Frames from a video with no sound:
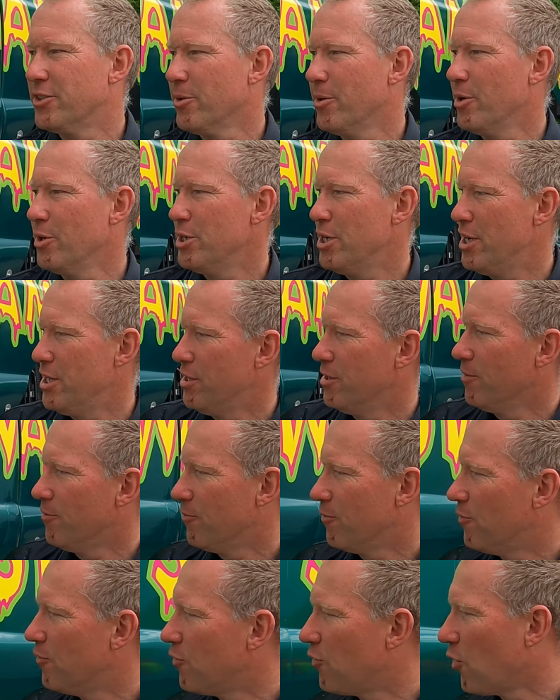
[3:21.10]
So in the
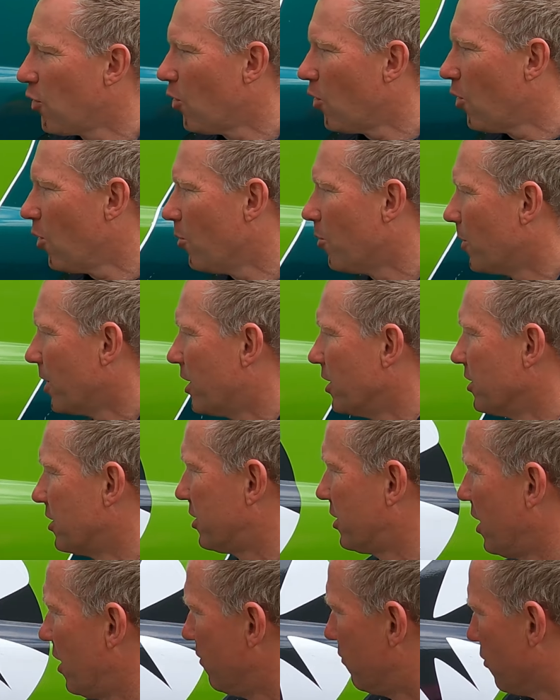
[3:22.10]
floor we can
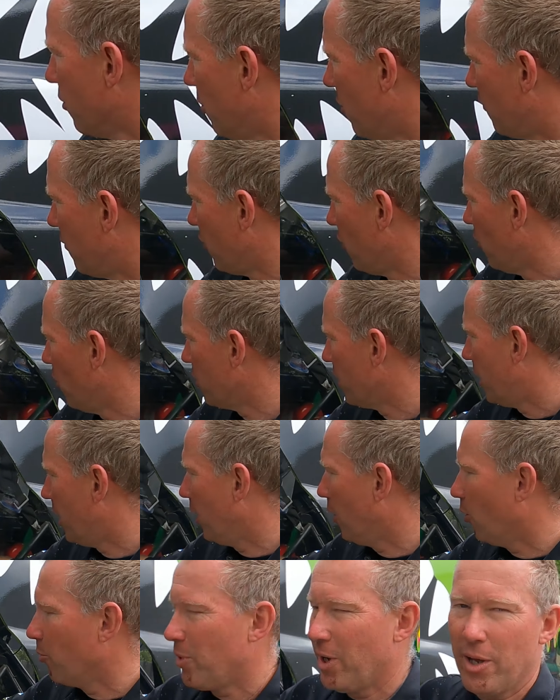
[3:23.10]
see through a floor a
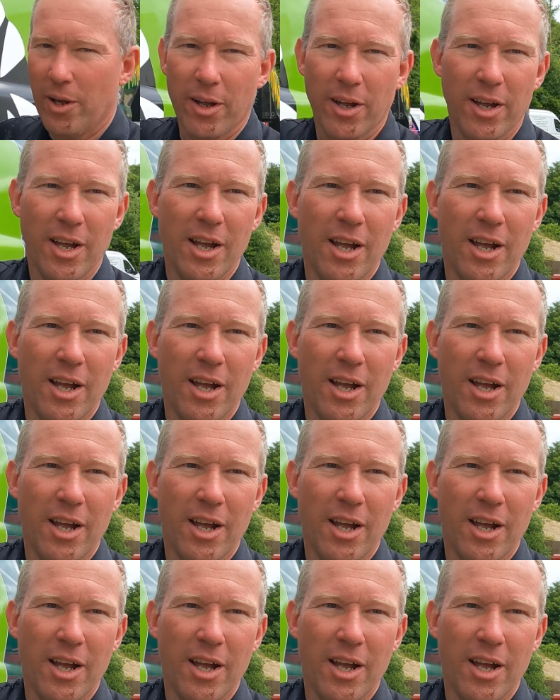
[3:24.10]
little bit.